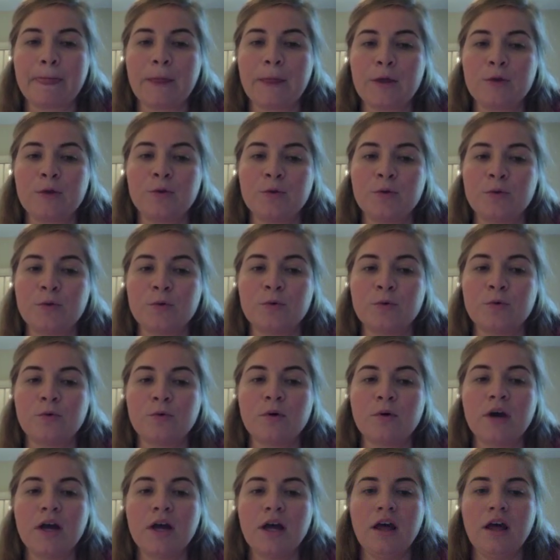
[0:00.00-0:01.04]

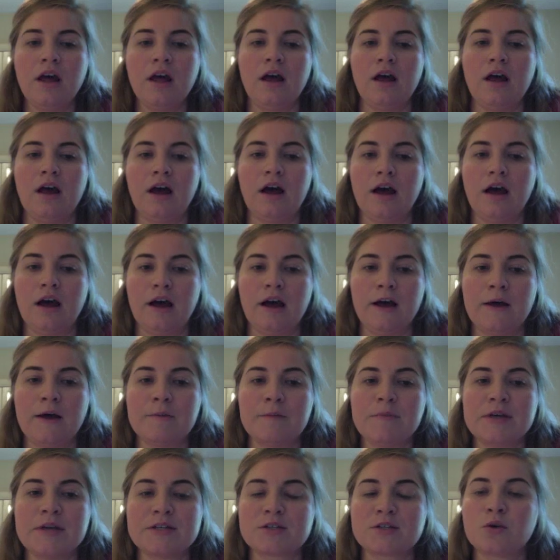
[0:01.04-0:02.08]
who
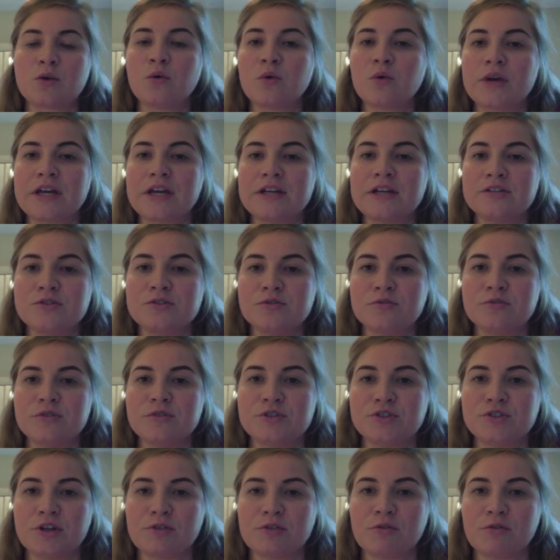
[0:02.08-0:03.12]
is going into the
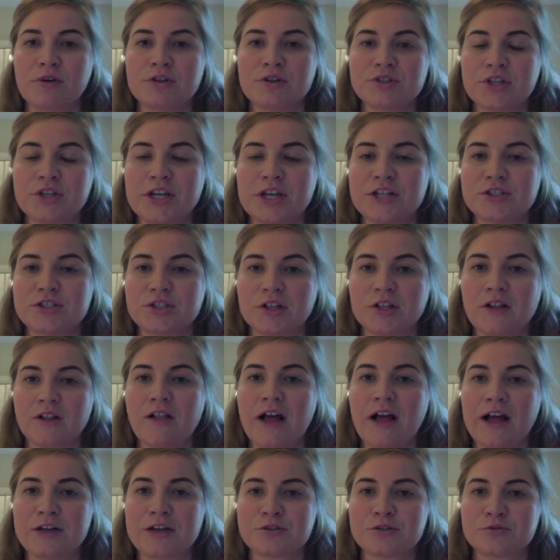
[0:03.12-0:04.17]
general education
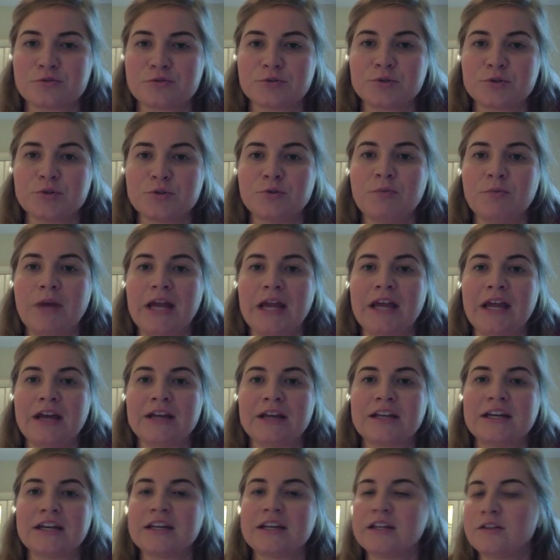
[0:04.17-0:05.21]
classroom
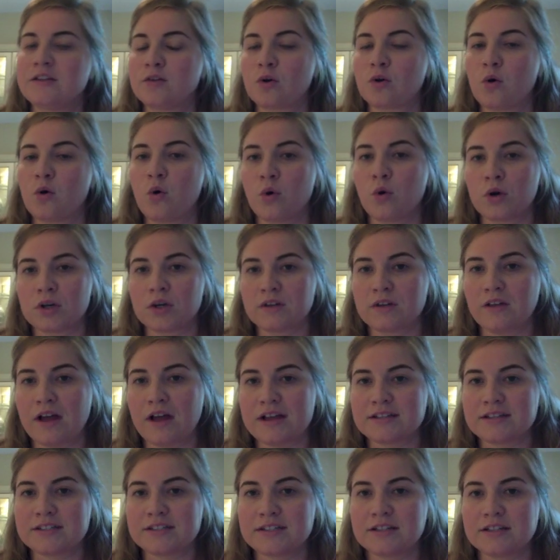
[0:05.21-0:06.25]
and getting the core
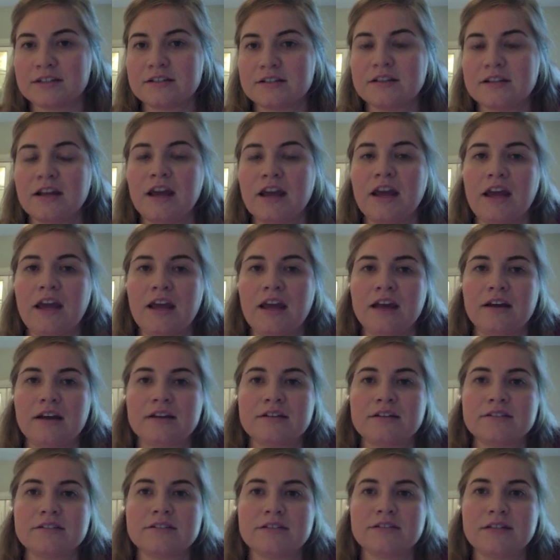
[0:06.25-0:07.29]
lesson
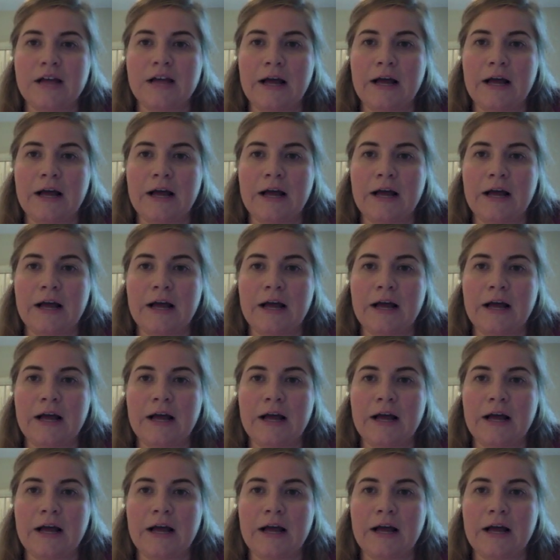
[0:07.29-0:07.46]
and